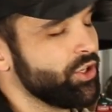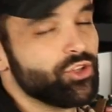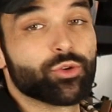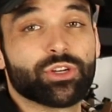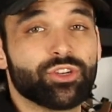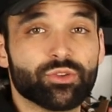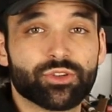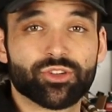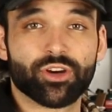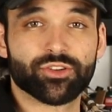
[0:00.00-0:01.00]
you can do the
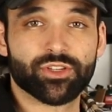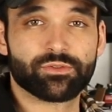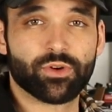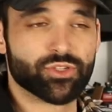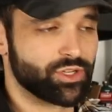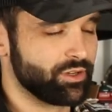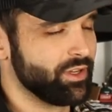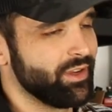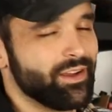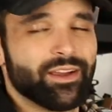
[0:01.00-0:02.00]
trucker's edge version,
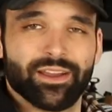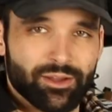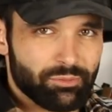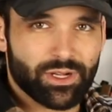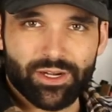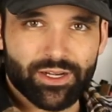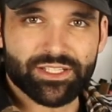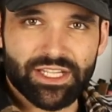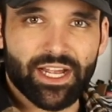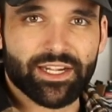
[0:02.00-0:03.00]
but it
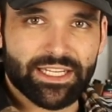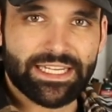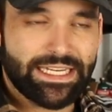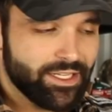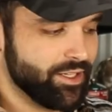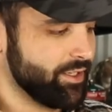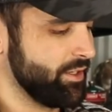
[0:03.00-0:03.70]
is not needed.